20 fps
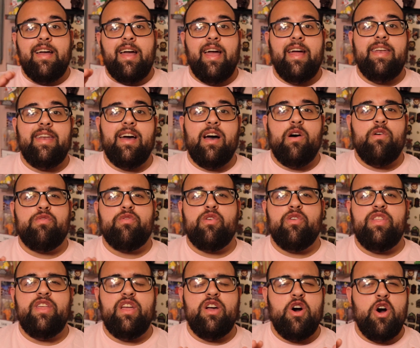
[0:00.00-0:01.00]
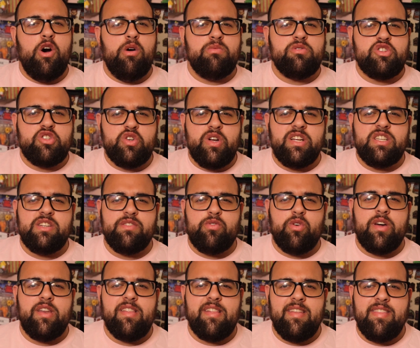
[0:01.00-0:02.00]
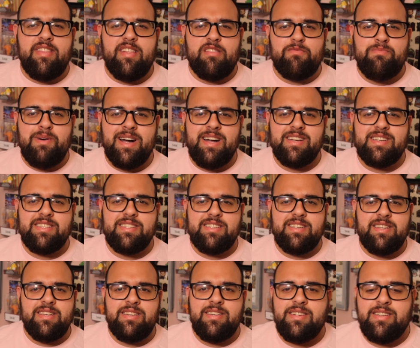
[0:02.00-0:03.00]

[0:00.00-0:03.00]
And now for the home stretch of what is in this box.